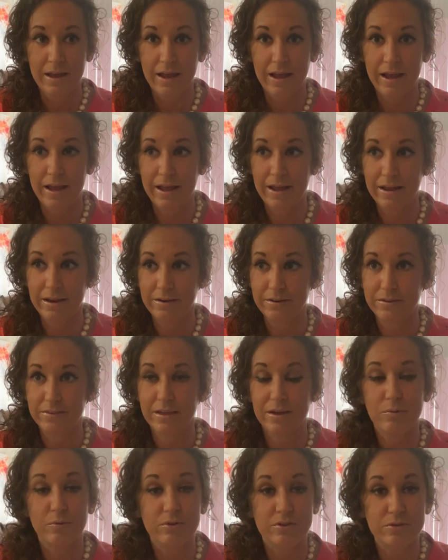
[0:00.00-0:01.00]
and
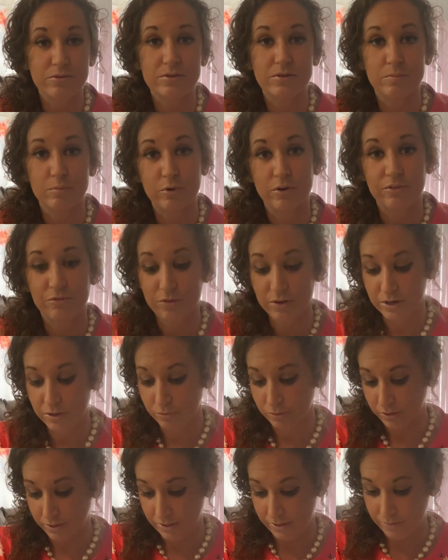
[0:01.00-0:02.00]
they will use it more
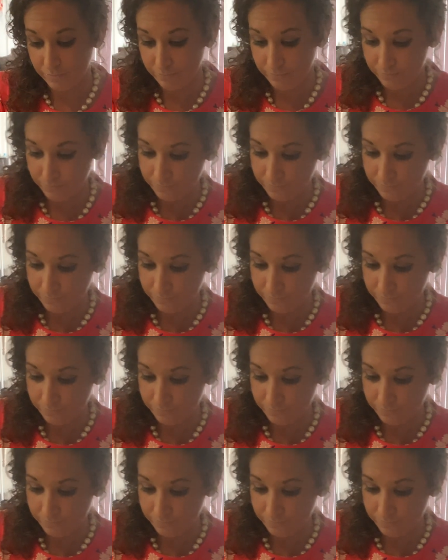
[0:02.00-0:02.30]
frequently.